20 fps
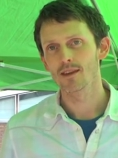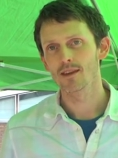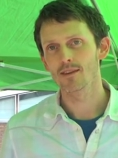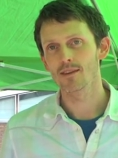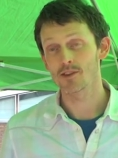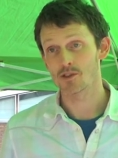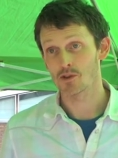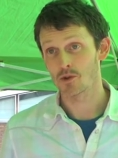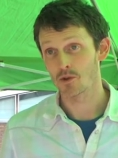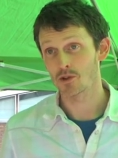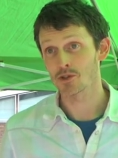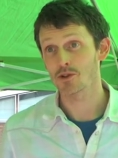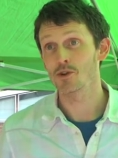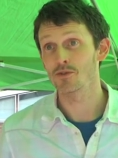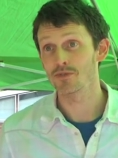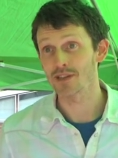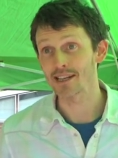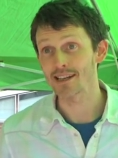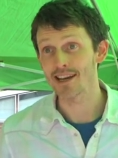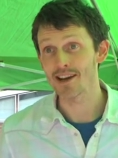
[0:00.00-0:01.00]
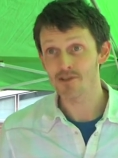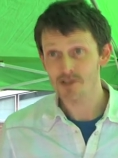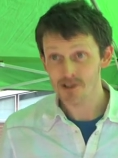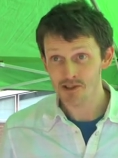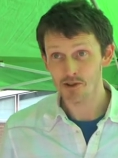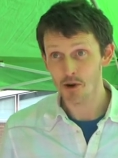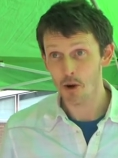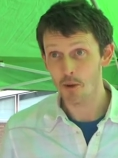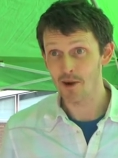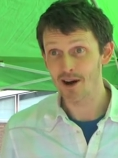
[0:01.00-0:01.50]
There's a lot of it now, there's
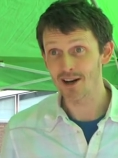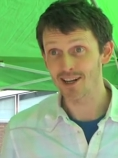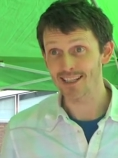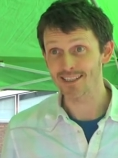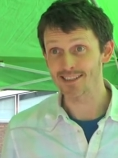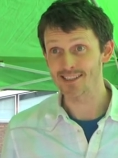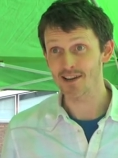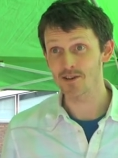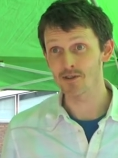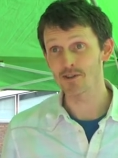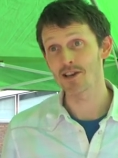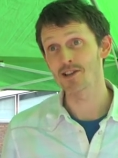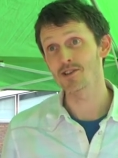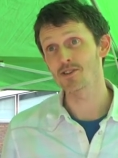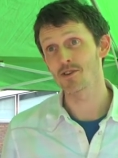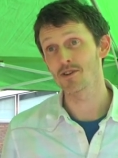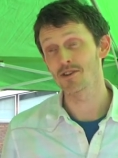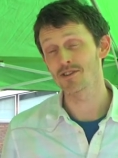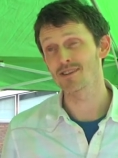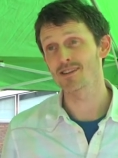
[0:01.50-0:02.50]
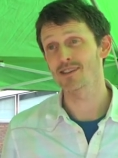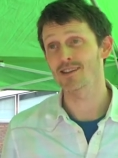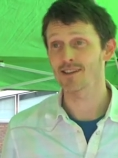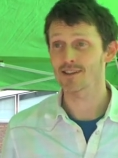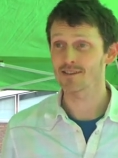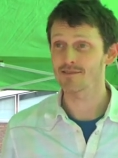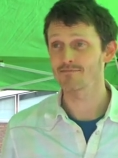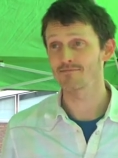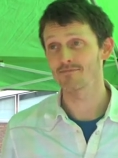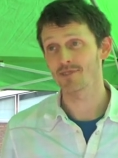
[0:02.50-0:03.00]
a lot of markets out there, so I
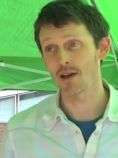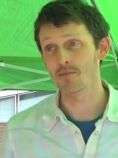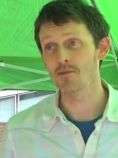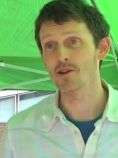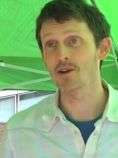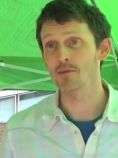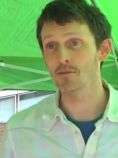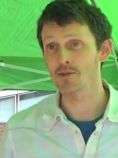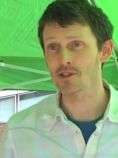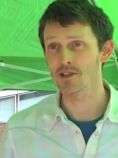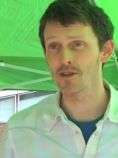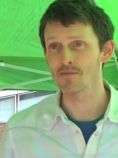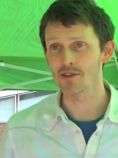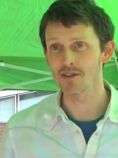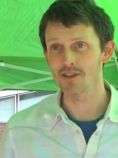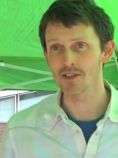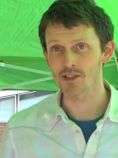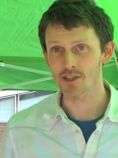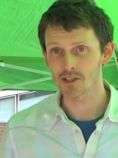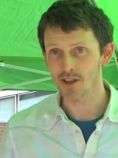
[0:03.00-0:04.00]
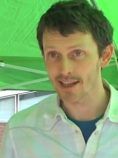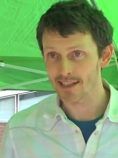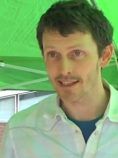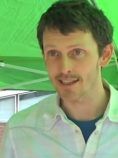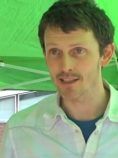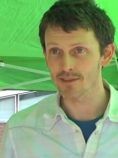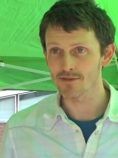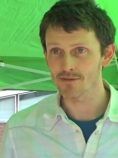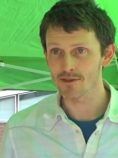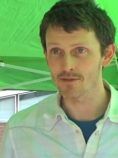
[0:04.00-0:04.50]
think coming up with something that's slightly
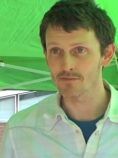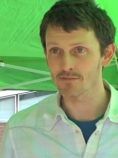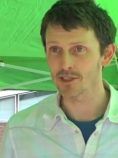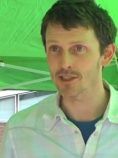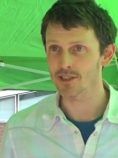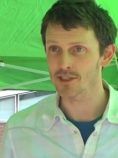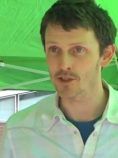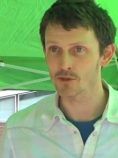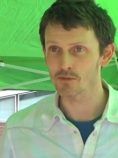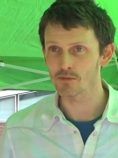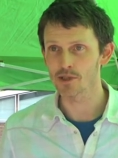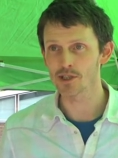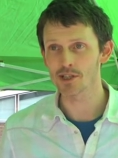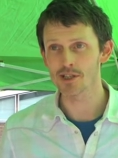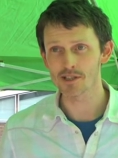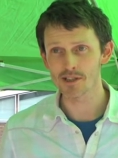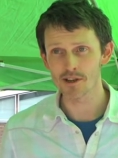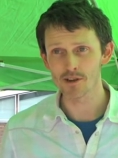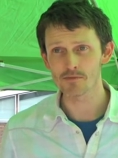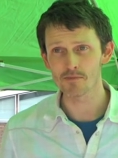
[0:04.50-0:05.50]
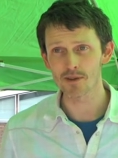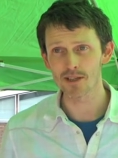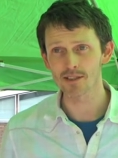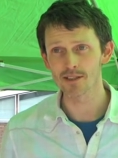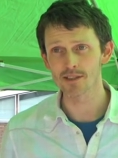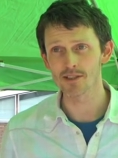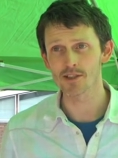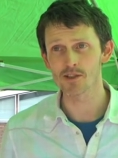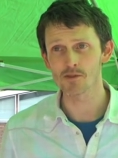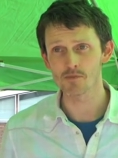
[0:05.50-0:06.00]
different but still pushes those
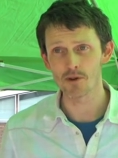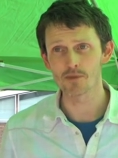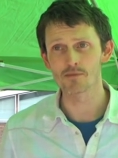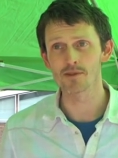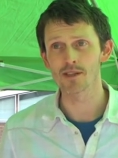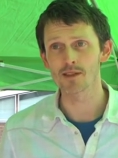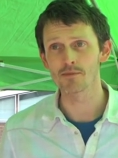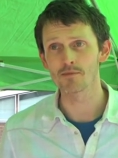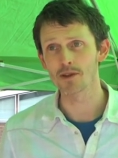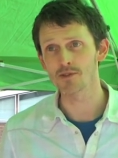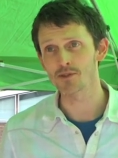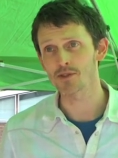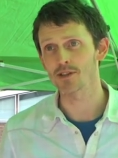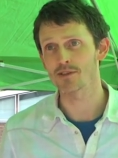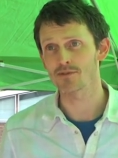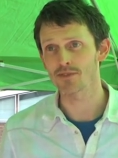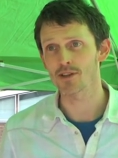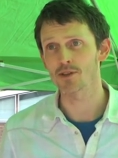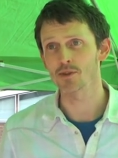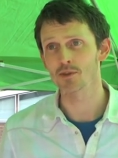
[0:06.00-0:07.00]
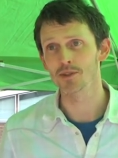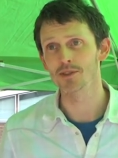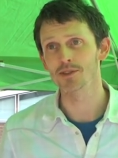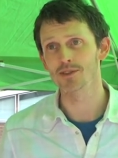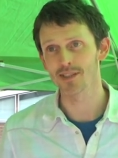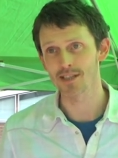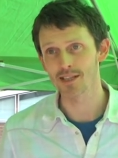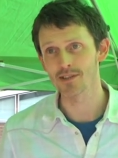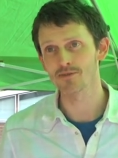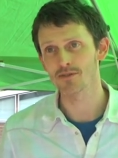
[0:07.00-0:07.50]
buttons is probably the most difficult
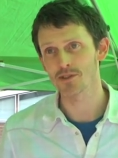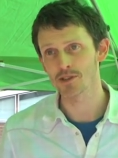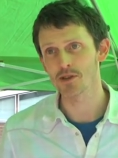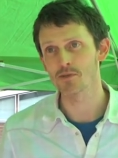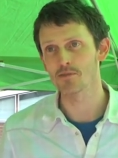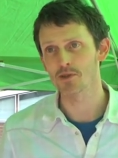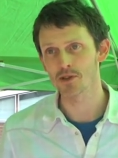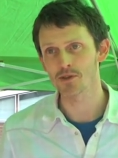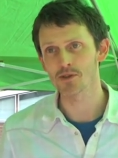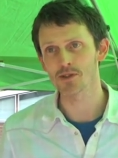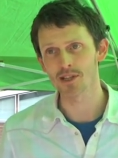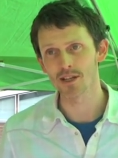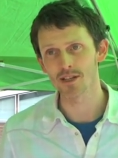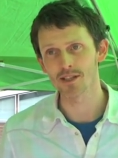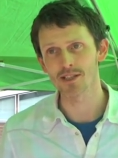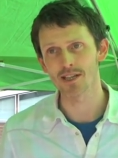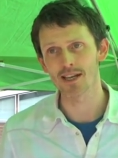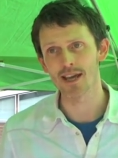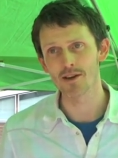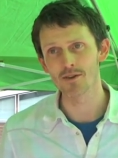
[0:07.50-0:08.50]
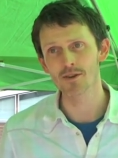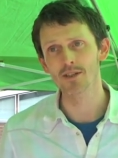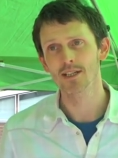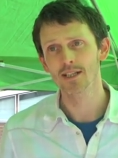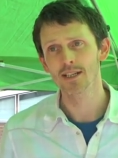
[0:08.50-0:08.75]
thing for somebody who's starting out.